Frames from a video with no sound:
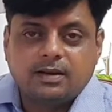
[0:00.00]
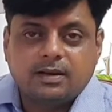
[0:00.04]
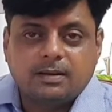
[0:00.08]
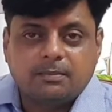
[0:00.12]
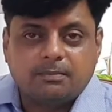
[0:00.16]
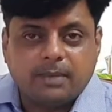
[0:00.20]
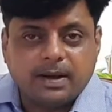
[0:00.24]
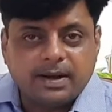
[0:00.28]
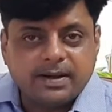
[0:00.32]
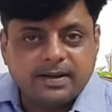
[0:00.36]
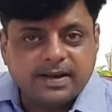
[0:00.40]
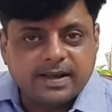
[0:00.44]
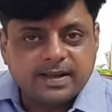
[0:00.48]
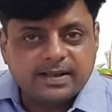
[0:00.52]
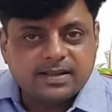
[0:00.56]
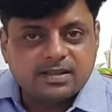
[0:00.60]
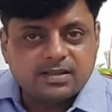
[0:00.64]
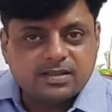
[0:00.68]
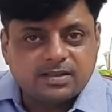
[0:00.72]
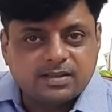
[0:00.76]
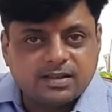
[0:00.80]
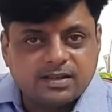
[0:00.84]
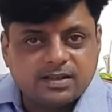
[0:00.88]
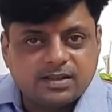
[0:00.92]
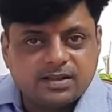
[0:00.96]
My next
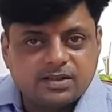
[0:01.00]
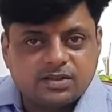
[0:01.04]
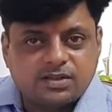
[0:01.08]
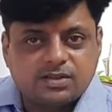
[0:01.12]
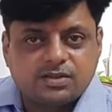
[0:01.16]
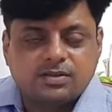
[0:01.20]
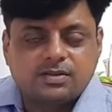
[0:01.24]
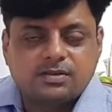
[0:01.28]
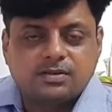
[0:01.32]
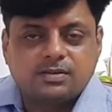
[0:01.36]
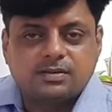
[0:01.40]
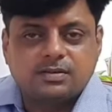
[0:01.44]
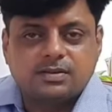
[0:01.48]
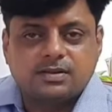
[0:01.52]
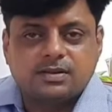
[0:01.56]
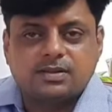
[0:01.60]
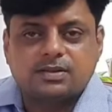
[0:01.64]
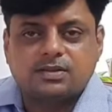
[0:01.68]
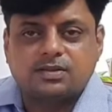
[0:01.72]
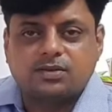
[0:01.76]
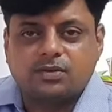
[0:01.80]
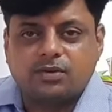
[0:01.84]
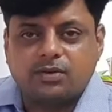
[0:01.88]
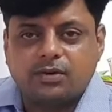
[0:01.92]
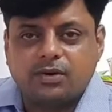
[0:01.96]
stage
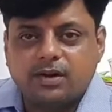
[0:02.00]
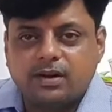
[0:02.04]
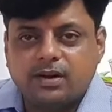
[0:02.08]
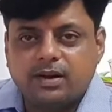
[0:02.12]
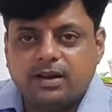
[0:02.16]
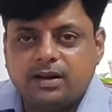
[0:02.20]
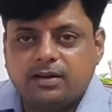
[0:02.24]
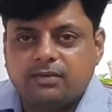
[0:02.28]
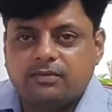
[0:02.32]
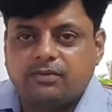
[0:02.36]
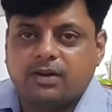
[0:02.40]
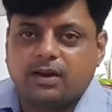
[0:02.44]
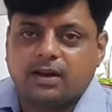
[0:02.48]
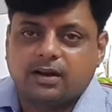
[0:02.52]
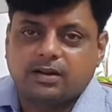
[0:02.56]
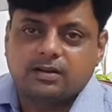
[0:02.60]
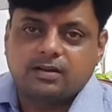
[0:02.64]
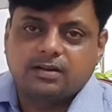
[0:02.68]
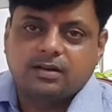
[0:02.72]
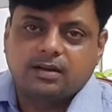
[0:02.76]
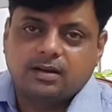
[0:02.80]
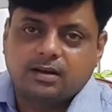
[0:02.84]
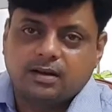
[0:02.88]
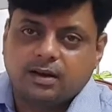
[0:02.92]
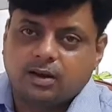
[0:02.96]
is really, in fact,
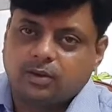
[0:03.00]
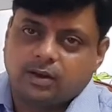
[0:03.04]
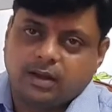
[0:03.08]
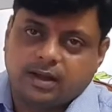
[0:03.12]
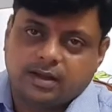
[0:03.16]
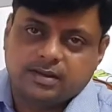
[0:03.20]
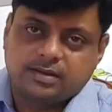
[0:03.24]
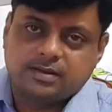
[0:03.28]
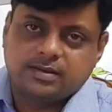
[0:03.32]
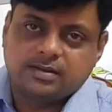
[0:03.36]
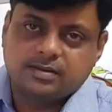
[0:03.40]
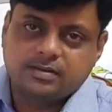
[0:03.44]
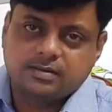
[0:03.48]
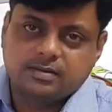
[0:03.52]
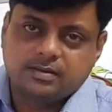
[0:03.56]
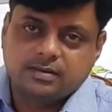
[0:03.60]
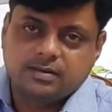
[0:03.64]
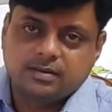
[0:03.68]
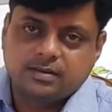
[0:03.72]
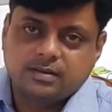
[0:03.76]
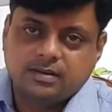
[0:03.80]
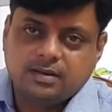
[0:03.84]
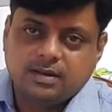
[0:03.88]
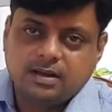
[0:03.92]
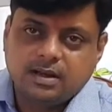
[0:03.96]
now light,
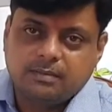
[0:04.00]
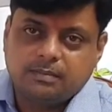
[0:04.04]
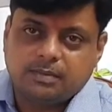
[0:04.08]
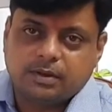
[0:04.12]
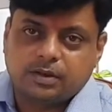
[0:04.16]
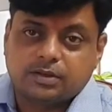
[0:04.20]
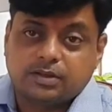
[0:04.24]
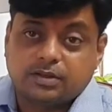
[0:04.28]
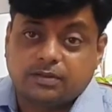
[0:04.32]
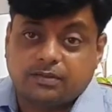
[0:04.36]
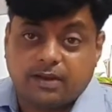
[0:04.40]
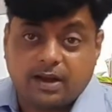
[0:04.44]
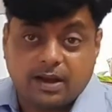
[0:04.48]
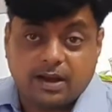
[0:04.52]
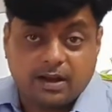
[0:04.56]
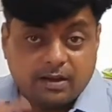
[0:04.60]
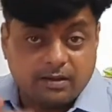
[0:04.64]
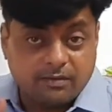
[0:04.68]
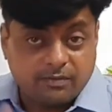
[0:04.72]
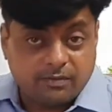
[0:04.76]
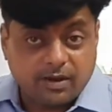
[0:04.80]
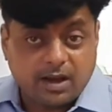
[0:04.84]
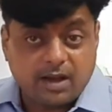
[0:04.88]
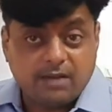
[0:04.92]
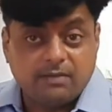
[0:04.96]
because if
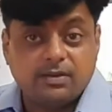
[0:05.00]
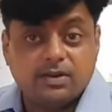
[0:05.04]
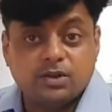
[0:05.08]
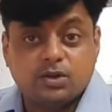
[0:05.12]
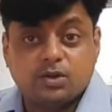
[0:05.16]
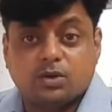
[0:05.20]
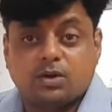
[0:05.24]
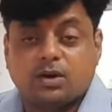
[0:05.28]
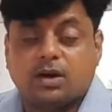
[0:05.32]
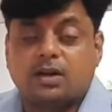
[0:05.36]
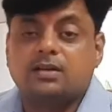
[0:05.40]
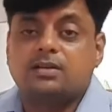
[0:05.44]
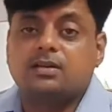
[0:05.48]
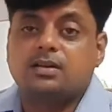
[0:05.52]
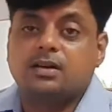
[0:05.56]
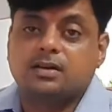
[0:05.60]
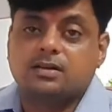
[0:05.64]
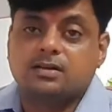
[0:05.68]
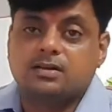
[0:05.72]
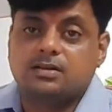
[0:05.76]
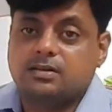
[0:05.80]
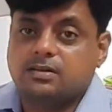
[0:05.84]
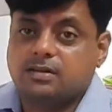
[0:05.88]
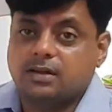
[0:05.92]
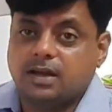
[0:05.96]
I were to
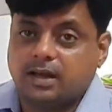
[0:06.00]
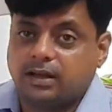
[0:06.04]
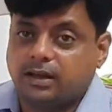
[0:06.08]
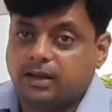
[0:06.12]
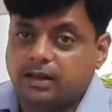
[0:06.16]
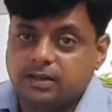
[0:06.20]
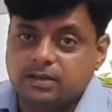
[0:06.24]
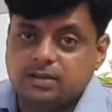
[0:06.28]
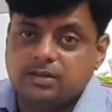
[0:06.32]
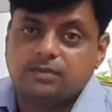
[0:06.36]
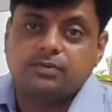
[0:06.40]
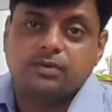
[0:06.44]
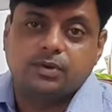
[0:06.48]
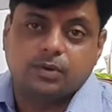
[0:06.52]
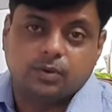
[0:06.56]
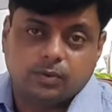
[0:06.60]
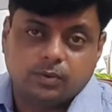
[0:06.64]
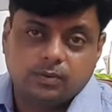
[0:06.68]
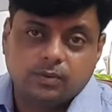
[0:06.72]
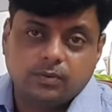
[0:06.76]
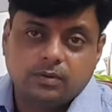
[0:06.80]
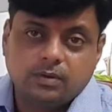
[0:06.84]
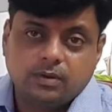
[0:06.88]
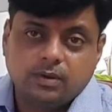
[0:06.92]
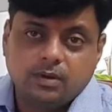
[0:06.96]
conduct an interview,
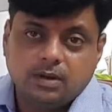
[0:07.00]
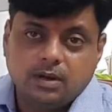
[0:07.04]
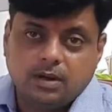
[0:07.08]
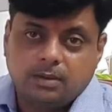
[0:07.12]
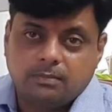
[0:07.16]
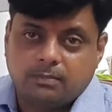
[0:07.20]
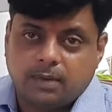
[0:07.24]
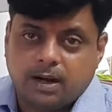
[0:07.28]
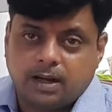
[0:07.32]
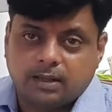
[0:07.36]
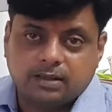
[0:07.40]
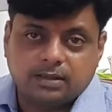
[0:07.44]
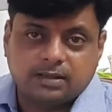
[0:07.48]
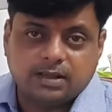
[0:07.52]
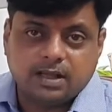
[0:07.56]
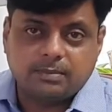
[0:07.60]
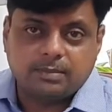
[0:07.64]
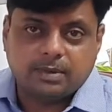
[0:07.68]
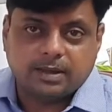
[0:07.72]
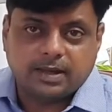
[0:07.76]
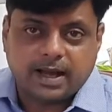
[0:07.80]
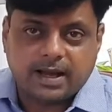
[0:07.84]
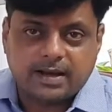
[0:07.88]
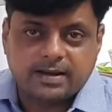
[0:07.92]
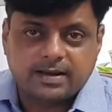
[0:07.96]
by the time a
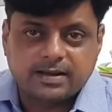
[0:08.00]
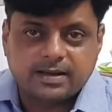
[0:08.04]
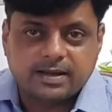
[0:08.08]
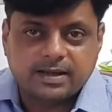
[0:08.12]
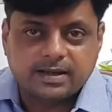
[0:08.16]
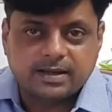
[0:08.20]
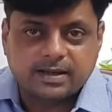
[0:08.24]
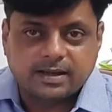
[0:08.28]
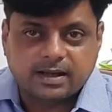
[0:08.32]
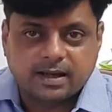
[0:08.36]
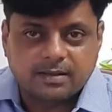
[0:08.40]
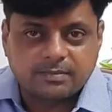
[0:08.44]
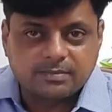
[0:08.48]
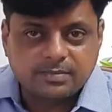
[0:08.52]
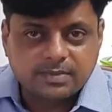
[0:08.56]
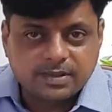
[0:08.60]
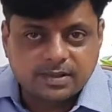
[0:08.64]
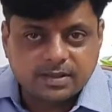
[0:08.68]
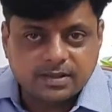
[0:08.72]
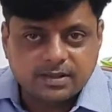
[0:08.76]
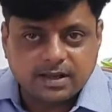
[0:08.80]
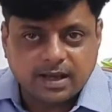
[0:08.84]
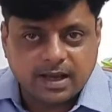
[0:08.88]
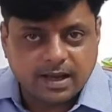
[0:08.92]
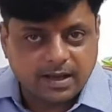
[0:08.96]
candidate comes
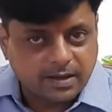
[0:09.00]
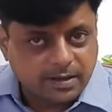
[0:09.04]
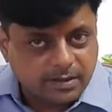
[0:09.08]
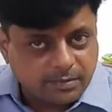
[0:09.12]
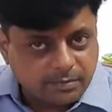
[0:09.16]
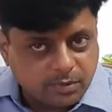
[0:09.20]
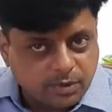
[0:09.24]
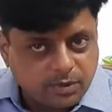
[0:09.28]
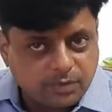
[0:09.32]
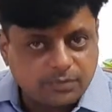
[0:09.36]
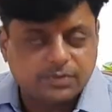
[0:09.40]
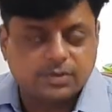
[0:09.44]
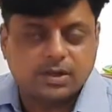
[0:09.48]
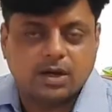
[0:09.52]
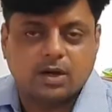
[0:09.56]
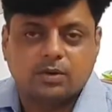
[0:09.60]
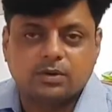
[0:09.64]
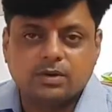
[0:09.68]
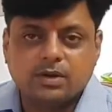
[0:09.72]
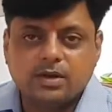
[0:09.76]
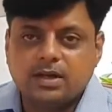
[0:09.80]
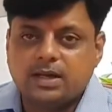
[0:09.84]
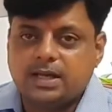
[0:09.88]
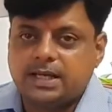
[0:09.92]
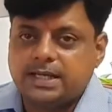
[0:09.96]
in and he moves out,
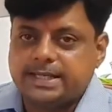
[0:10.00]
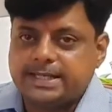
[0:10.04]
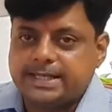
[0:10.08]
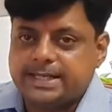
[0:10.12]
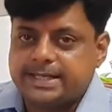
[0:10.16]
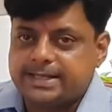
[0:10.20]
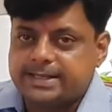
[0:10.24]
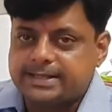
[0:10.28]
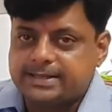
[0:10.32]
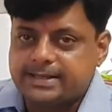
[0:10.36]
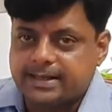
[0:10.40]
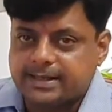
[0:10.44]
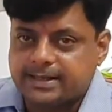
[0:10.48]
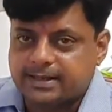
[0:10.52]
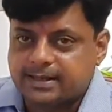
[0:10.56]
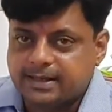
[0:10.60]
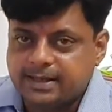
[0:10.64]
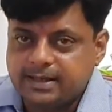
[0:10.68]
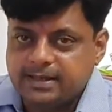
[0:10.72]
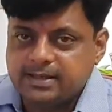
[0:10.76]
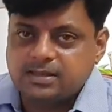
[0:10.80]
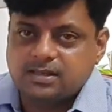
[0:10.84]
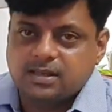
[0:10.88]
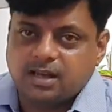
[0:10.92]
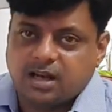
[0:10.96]
it takes at
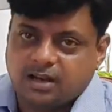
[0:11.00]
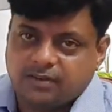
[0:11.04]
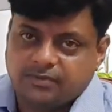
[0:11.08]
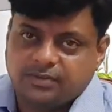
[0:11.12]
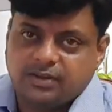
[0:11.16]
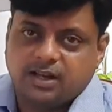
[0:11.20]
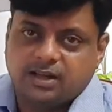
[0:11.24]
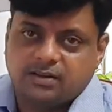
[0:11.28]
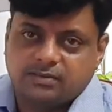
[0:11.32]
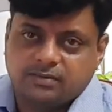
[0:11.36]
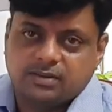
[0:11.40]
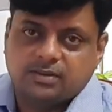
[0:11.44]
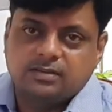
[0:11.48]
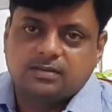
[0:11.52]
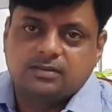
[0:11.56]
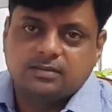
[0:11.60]
least half an hour.